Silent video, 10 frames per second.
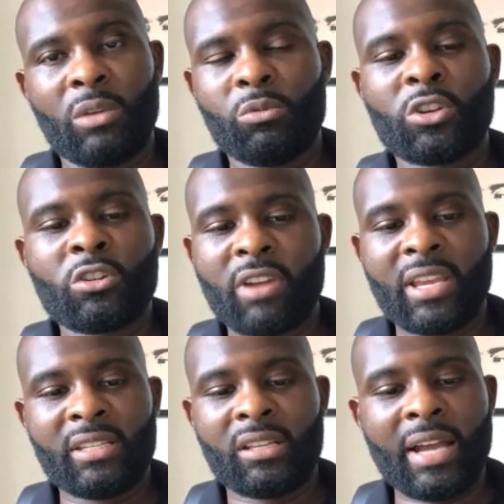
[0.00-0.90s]
It was
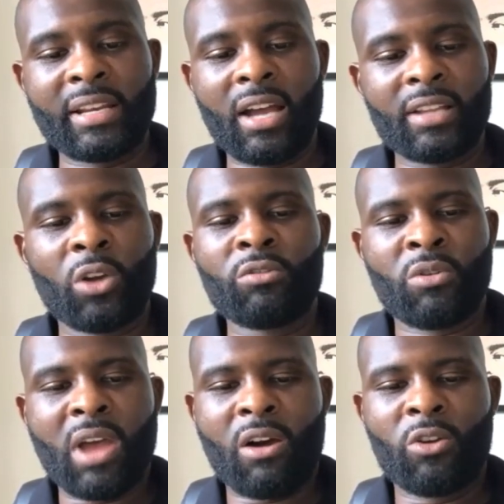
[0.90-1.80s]
crazy. I don't know
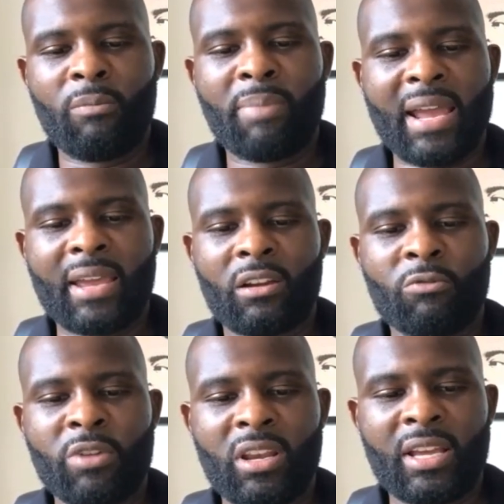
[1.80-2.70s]
how I look back and I
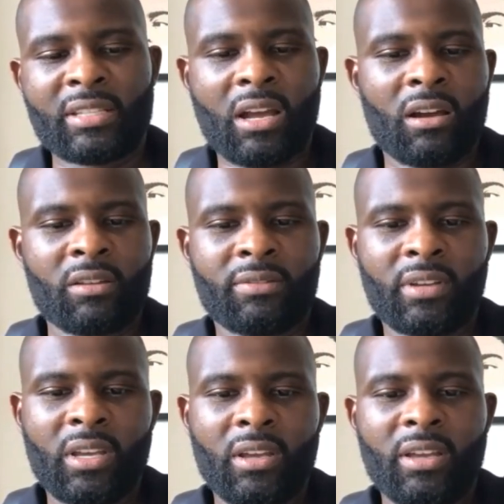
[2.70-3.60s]
realised that
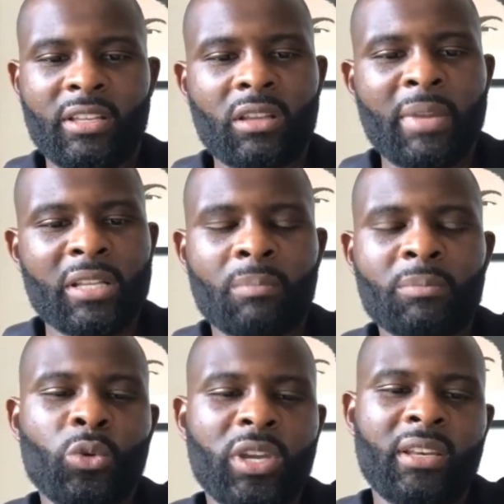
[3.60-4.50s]
I'm
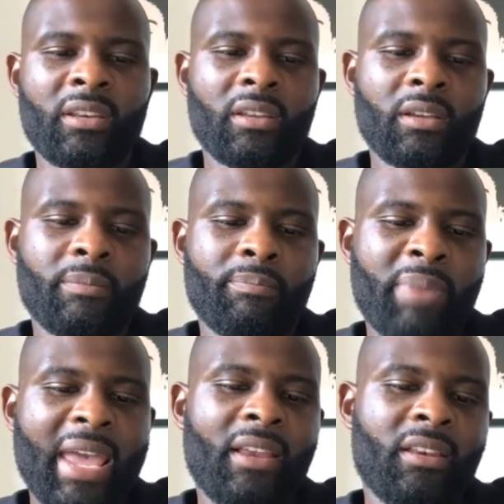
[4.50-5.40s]
talking
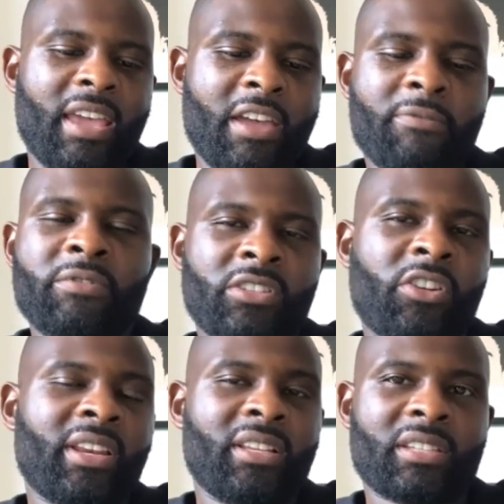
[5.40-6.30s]
pain every
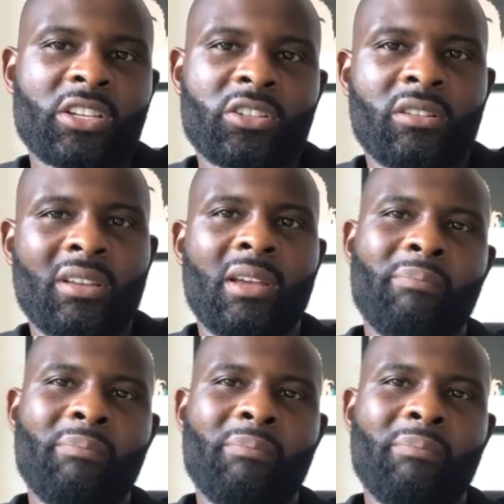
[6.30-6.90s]
training session,